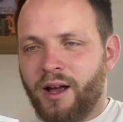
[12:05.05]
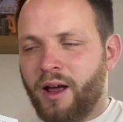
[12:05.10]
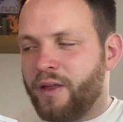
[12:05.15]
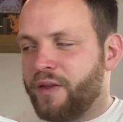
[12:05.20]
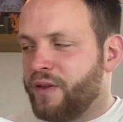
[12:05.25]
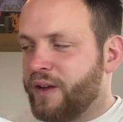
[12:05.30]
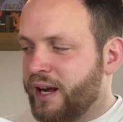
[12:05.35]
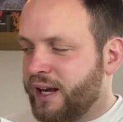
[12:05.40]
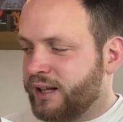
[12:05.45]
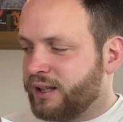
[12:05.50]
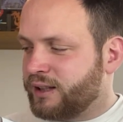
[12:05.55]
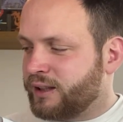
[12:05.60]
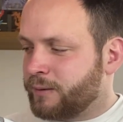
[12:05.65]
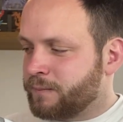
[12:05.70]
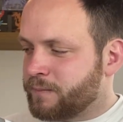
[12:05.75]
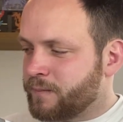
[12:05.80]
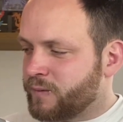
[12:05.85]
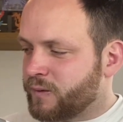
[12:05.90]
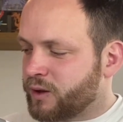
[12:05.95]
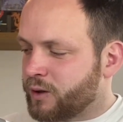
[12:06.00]
This,
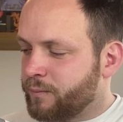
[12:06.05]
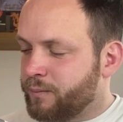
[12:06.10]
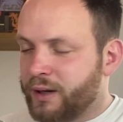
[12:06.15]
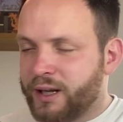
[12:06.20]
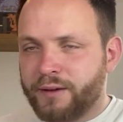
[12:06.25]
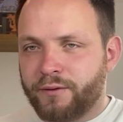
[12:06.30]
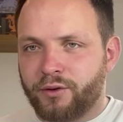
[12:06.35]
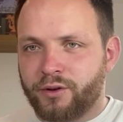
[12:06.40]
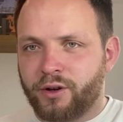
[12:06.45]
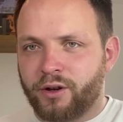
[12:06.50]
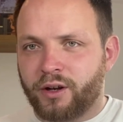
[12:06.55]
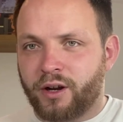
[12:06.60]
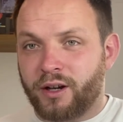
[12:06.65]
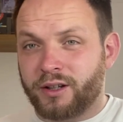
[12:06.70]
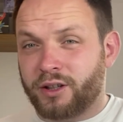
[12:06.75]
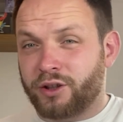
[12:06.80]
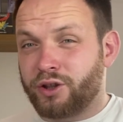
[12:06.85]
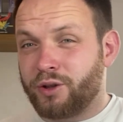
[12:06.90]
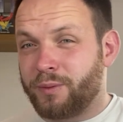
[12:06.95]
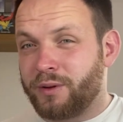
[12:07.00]
believe it or not,
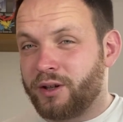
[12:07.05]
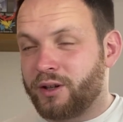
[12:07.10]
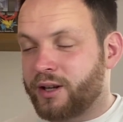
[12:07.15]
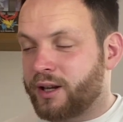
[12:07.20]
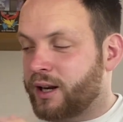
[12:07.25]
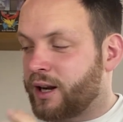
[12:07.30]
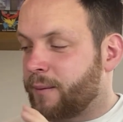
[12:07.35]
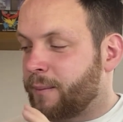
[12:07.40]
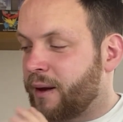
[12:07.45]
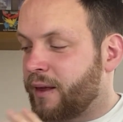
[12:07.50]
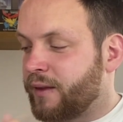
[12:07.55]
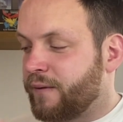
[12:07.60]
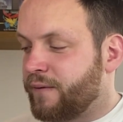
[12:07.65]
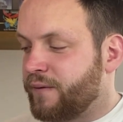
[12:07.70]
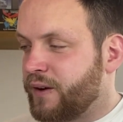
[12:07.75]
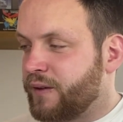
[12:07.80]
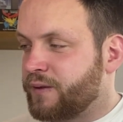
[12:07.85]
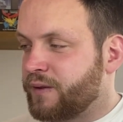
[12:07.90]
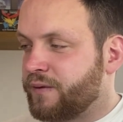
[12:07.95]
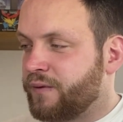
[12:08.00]
guys, I should be looking at about
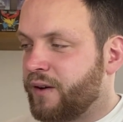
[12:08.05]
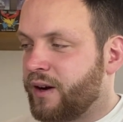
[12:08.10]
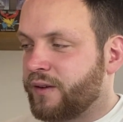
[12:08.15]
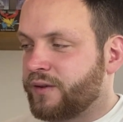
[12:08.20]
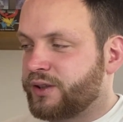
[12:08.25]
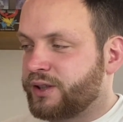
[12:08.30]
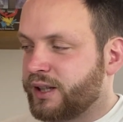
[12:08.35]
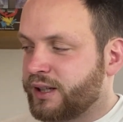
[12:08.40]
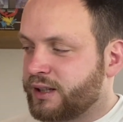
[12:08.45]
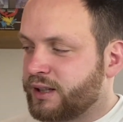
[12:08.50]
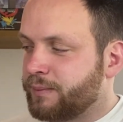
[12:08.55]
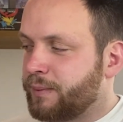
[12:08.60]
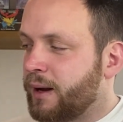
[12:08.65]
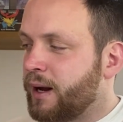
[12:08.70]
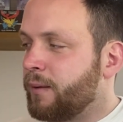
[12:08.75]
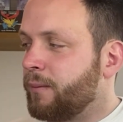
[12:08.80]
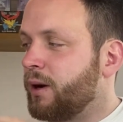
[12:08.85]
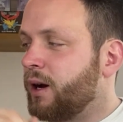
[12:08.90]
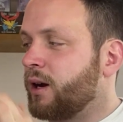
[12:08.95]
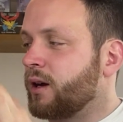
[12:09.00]
the £55,
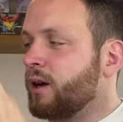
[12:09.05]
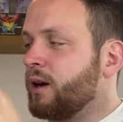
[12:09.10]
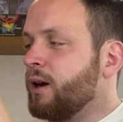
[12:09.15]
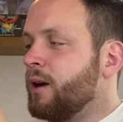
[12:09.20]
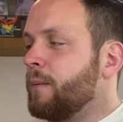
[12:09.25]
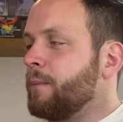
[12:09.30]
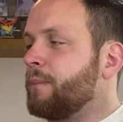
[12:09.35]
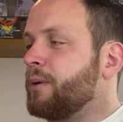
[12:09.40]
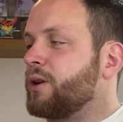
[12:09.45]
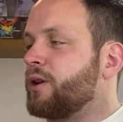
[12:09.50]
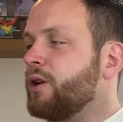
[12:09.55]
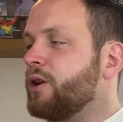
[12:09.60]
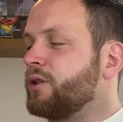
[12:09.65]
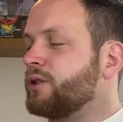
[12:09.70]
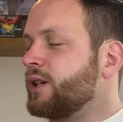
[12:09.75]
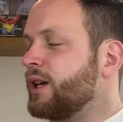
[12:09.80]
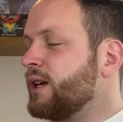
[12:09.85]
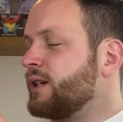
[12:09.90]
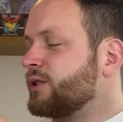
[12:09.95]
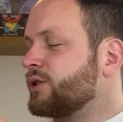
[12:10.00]
£60 mark
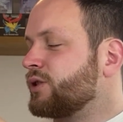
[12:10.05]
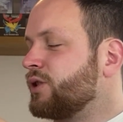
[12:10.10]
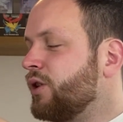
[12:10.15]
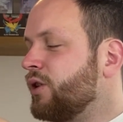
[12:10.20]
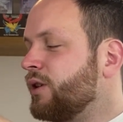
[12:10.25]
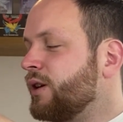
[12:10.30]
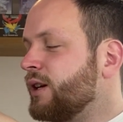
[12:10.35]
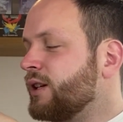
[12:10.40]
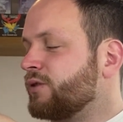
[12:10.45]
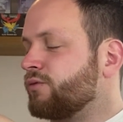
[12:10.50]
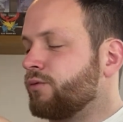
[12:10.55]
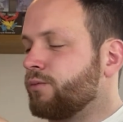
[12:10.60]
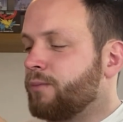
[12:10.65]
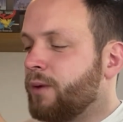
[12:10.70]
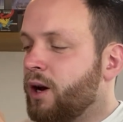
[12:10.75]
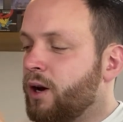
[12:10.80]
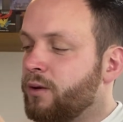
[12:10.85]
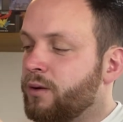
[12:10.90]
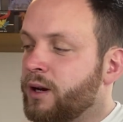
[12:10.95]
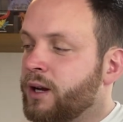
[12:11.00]
because it's got its
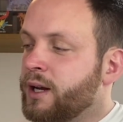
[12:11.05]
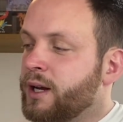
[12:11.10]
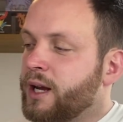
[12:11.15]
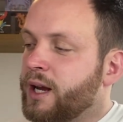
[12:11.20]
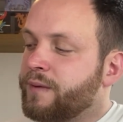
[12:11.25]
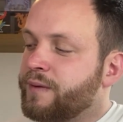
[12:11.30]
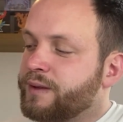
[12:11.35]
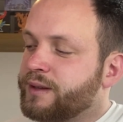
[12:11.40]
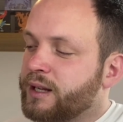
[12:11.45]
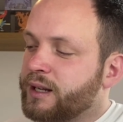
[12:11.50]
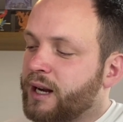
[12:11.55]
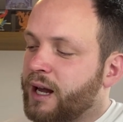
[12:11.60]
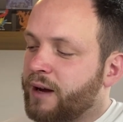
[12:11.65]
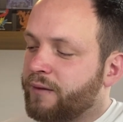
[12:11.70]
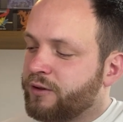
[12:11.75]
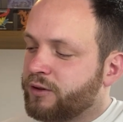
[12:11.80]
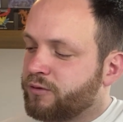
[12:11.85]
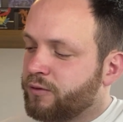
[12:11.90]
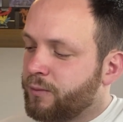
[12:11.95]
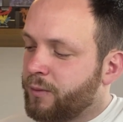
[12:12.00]
remote. If it didn't
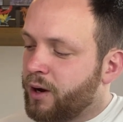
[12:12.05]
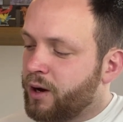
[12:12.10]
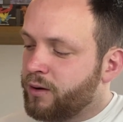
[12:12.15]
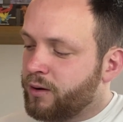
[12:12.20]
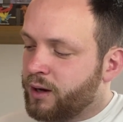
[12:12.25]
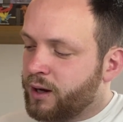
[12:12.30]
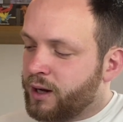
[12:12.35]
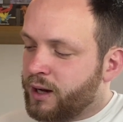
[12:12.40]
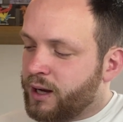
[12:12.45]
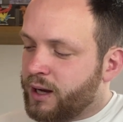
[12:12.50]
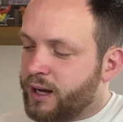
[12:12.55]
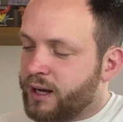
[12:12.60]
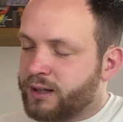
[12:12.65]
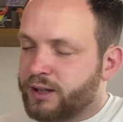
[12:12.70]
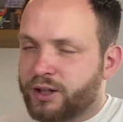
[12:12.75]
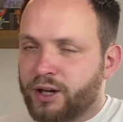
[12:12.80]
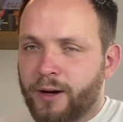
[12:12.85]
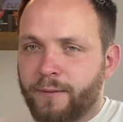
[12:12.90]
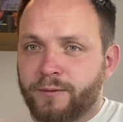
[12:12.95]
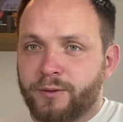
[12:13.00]
have its remote, it's
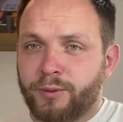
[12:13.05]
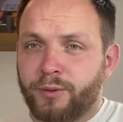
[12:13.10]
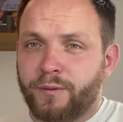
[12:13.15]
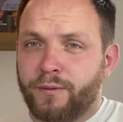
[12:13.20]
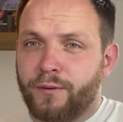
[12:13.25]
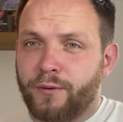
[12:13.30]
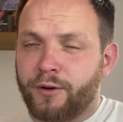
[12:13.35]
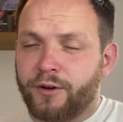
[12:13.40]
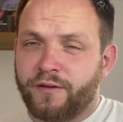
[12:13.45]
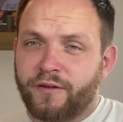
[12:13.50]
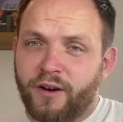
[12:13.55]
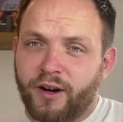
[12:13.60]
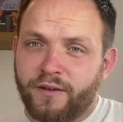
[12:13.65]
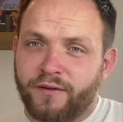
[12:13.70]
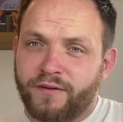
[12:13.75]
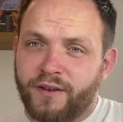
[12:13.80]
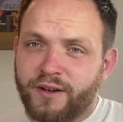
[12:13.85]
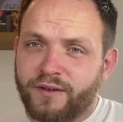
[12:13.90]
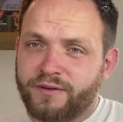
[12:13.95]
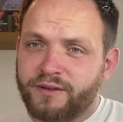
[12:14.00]
a comfortable £45,
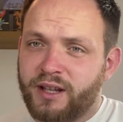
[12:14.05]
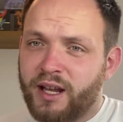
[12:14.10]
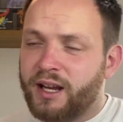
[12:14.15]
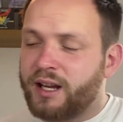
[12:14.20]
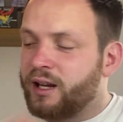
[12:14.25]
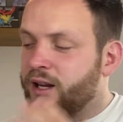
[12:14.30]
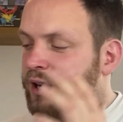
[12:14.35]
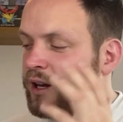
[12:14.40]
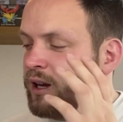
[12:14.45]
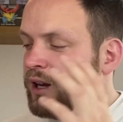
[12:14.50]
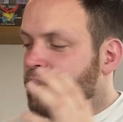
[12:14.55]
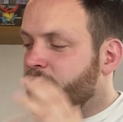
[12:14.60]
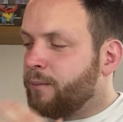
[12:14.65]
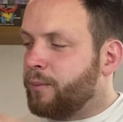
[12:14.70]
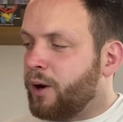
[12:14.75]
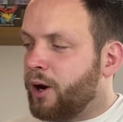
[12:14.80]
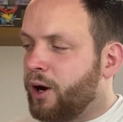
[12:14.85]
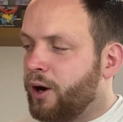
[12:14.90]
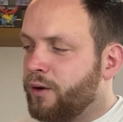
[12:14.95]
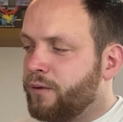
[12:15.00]
£50,
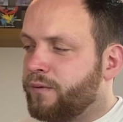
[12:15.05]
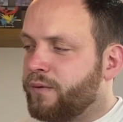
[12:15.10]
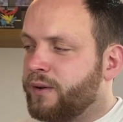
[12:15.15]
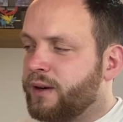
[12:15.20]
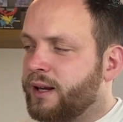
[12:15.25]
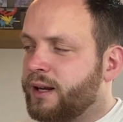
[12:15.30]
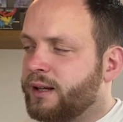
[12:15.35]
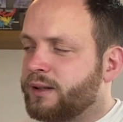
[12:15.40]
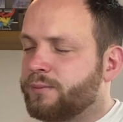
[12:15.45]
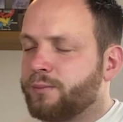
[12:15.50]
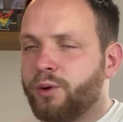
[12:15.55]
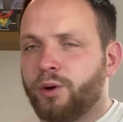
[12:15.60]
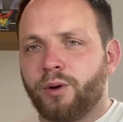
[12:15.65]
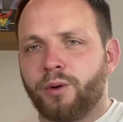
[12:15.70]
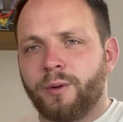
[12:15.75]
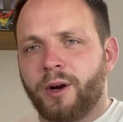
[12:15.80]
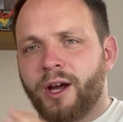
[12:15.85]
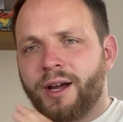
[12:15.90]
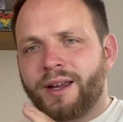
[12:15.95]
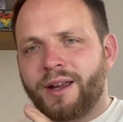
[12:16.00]
but hopefully it's
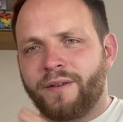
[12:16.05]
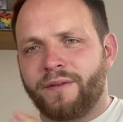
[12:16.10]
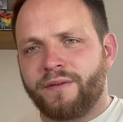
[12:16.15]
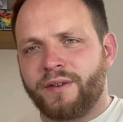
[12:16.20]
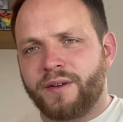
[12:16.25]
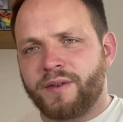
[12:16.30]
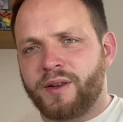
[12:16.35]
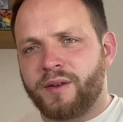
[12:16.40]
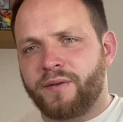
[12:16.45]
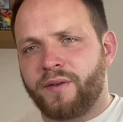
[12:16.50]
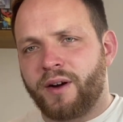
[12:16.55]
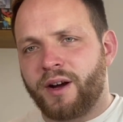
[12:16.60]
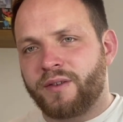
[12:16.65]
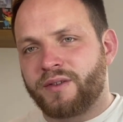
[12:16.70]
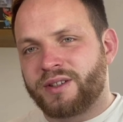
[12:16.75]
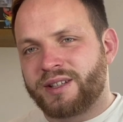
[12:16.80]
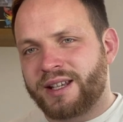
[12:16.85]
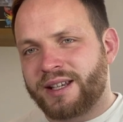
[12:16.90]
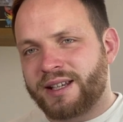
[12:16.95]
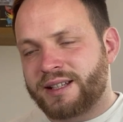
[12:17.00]
more like a £55,
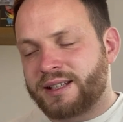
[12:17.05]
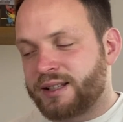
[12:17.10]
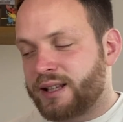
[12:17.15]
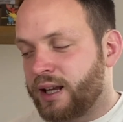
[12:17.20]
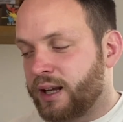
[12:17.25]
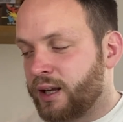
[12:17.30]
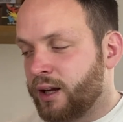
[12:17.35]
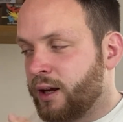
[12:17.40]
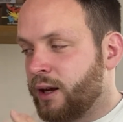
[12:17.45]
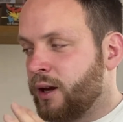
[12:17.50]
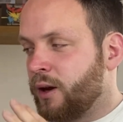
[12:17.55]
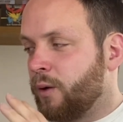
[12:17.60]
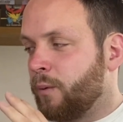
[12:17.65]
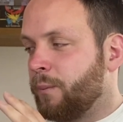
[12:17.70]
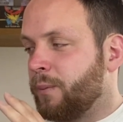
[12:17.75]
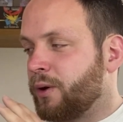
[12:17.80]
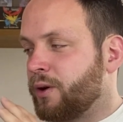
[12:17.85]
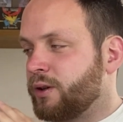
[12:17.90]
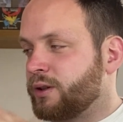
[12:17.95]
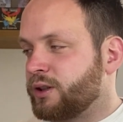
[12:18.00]
£60
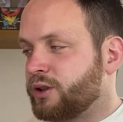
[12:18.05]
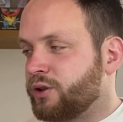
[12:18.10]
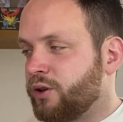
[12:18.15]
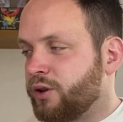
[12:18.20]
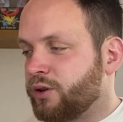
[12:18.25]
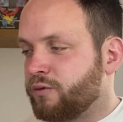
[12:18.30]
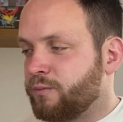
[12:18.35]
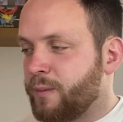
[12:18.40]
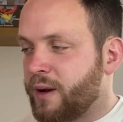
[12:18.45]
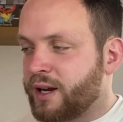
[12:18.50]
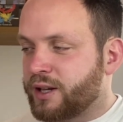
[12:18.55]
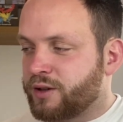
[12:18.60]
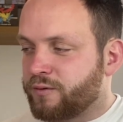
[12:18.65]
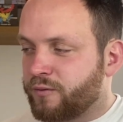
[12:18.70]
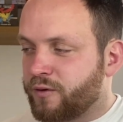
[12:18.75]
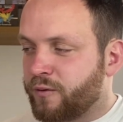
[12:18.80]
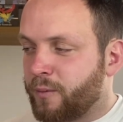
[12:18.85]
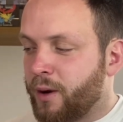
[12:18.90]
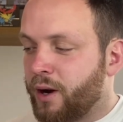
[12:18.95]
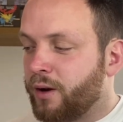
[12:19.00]
because it's got its matching
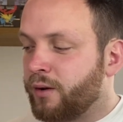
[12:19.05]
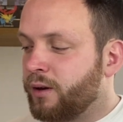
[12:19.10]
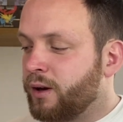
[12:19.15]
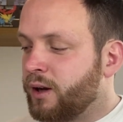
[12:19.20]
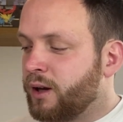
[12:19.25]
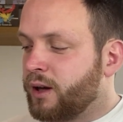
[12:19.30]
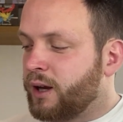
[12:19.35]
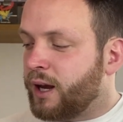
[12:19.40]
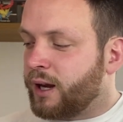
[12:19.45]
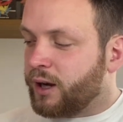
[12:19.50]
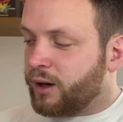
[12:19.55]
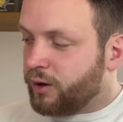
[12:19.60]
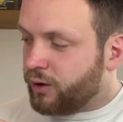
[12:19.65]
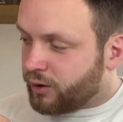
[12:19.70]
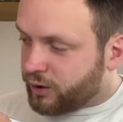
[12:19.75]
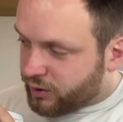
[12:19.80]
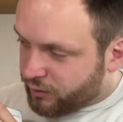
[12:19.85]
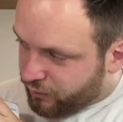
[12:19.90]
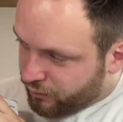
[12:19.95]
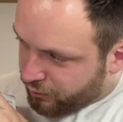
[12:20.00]
remote and it
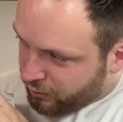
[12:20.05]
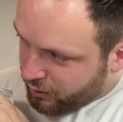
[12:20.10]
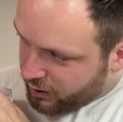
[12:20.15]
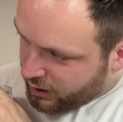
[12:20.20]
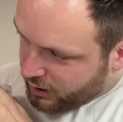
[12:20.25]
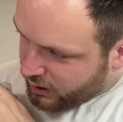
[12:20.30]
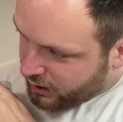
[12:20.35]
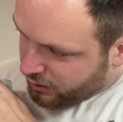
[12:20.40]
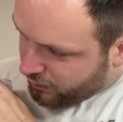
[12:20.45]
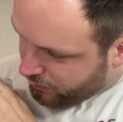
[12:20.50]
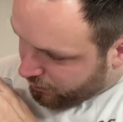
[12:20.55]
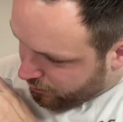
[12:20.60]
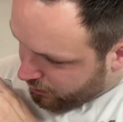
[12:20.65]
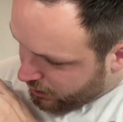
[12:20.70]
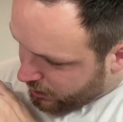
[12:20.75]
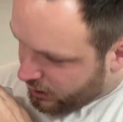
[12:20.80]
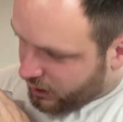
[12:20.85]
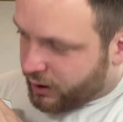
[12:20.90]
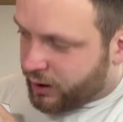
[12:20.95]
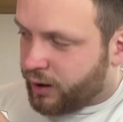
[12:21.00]
looks in really,
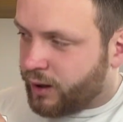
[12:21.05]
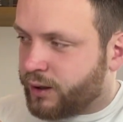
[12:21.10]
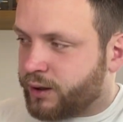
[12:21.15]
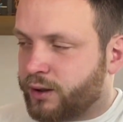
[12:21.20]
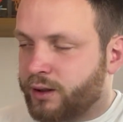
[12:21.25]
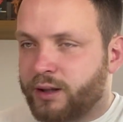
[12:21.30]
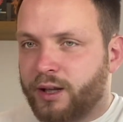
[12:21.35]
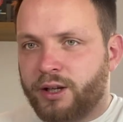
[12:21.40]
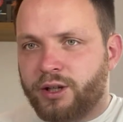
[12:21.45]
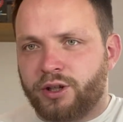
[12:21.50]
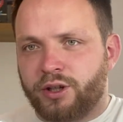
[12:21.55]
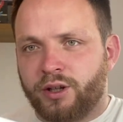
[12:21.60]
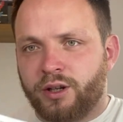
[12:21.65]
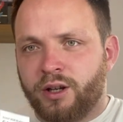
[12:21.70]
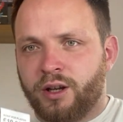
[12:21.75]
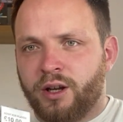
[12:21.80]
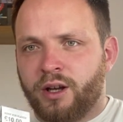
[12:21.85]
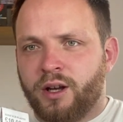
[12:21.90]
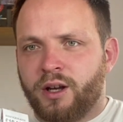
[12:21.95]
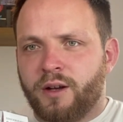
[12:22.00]
really nice condition.